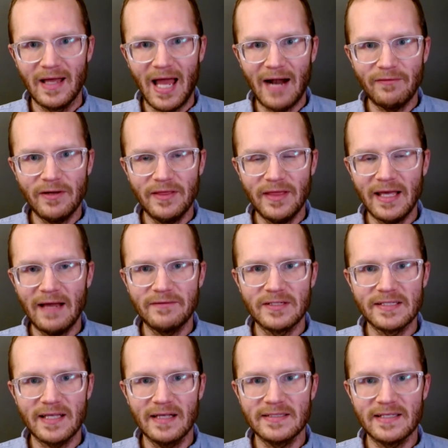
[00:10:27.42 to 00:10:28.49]
Everything I've
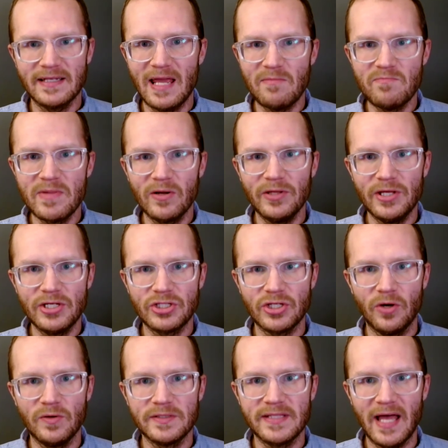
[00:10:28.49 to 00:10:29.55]
discussed today merely
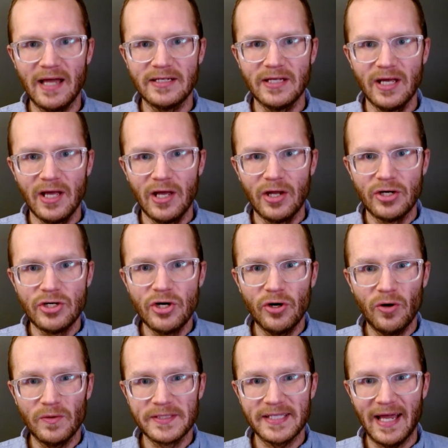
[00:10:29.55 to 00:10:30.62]
shows that
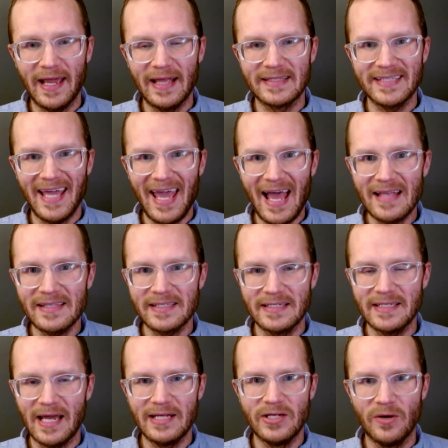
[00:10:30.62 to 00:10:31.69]
neuroscience
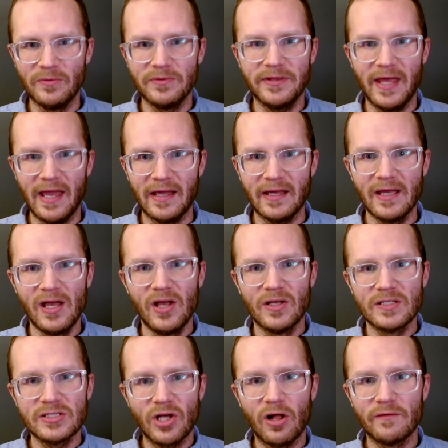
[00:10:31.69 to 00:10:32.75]
hasn't, I don't think,
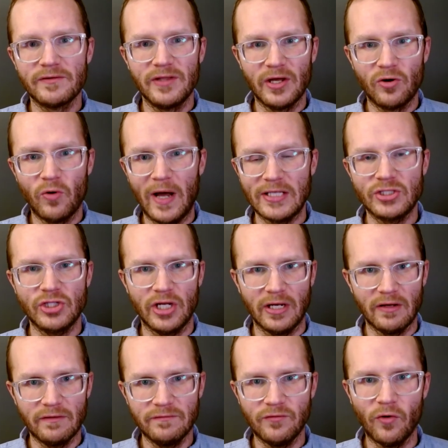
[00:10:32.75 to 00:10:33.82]
solved the question
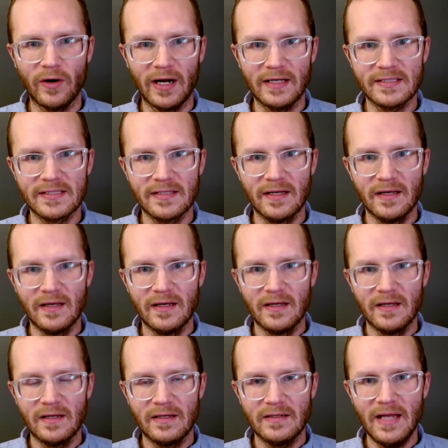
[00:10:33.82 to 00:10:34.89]
for us.
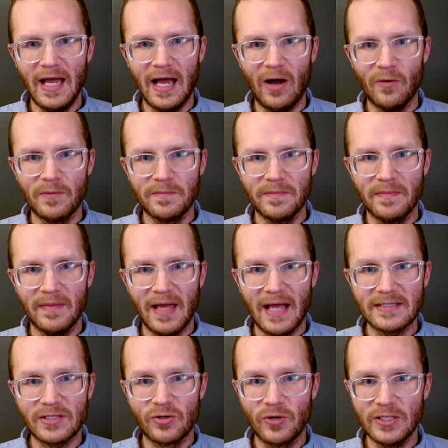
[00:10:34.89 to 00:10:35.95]
Now,
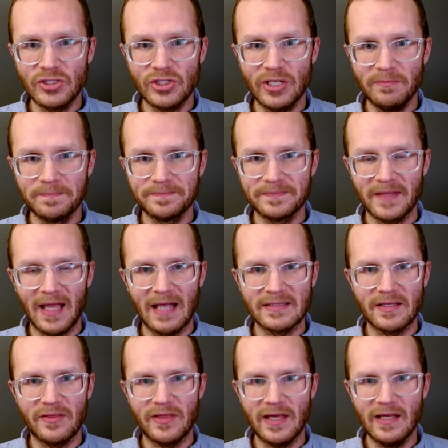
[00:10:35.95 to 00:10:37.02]
as a Christian, as
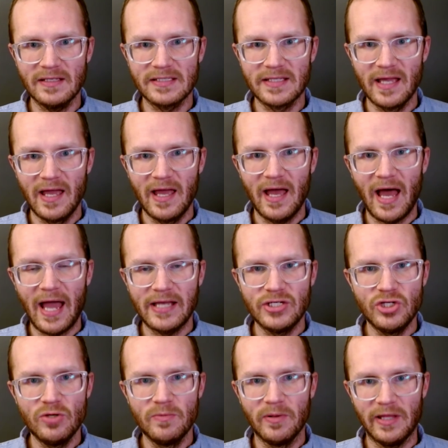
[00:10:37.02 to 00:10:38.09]
a theist, I
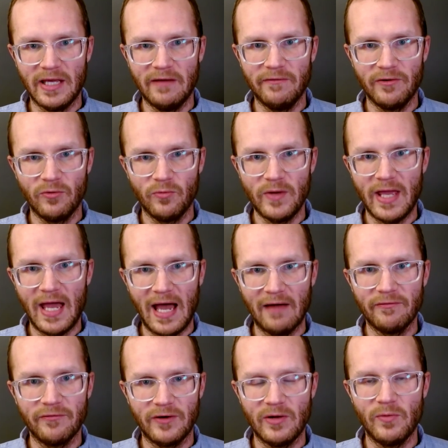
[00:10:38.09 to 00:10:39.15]
do believe we have
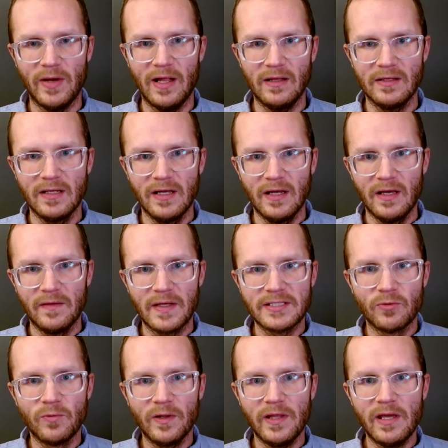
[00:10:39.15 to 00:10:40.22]
free will. That's
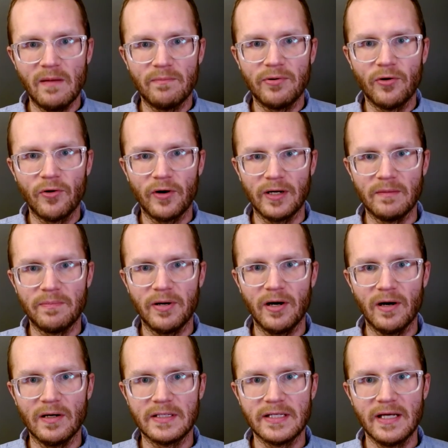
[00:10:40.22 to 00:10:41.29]
a really important
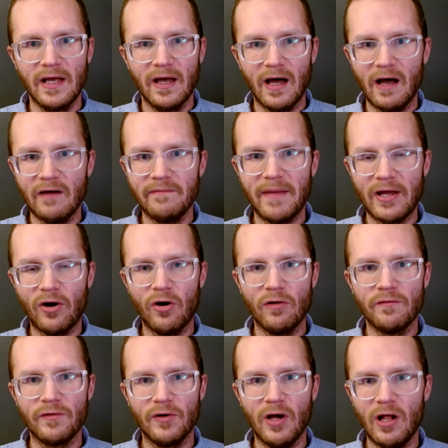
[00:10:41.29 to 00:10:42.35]
part of my
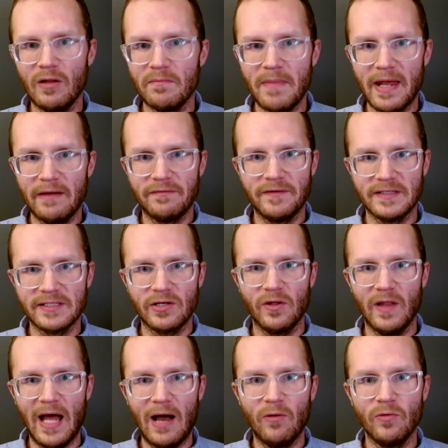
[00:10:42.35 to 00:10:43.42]
overall
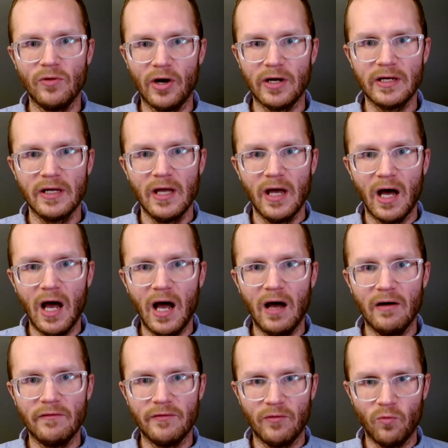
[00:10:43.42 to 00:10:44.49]
metaphysical outlook
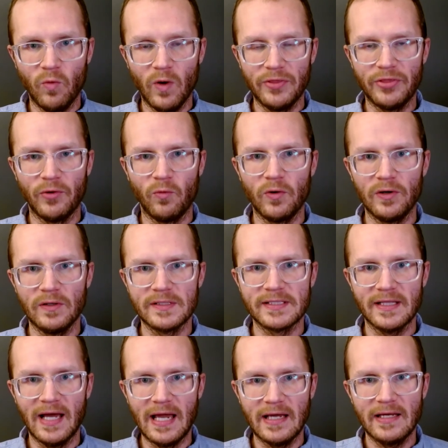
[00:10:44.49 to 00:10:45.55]
of what the world's
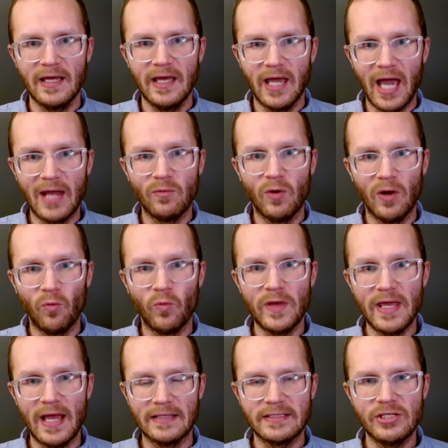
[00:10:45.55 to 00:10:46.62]
like and what
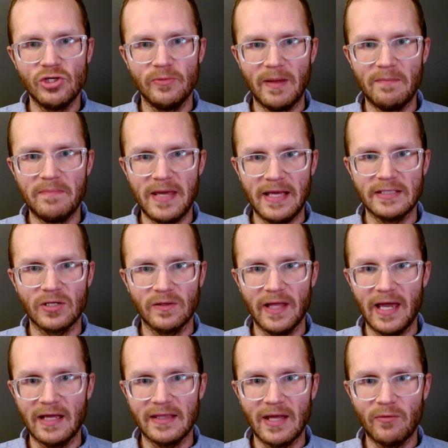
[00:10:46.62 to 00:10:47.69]
we as human beings are
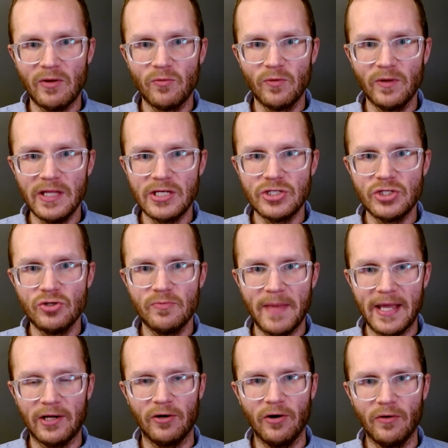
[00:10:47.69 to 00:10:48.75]
like. That we really do
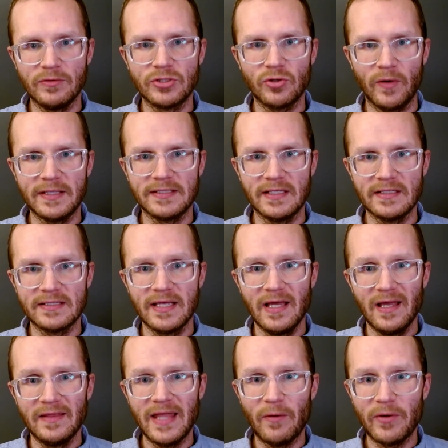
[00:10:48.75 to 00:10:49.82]
make our own choices,
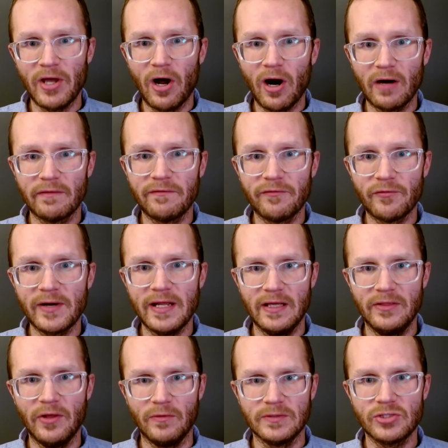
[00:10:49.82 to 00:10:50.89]
that we are free
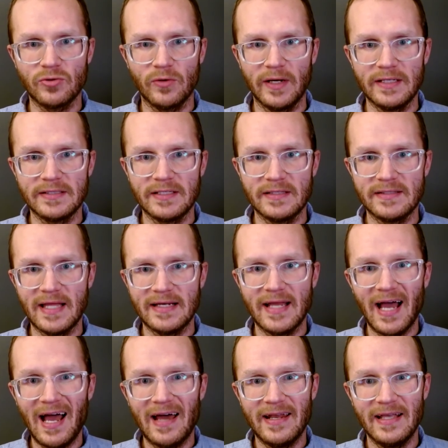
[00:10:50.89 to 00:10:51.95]
in those choices, that
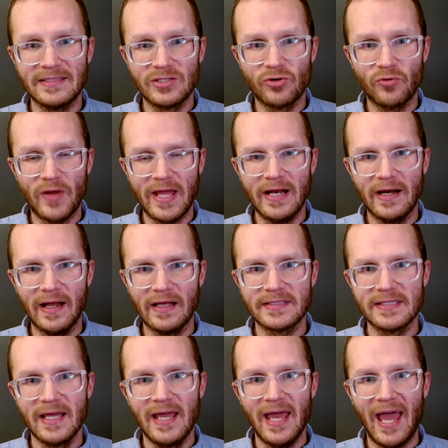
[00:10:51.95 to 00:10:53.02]
God has created
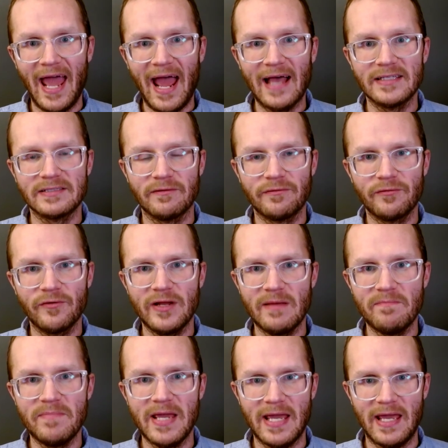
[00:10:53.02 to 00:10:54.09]
us as free
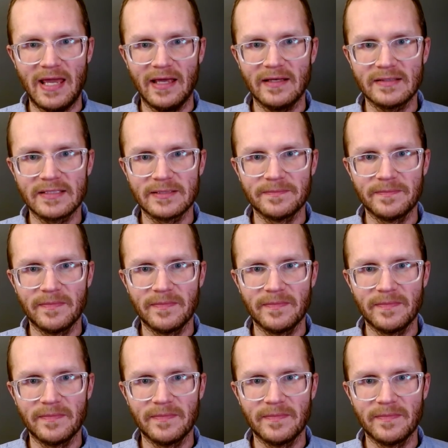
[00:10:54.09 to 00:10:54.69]
beings.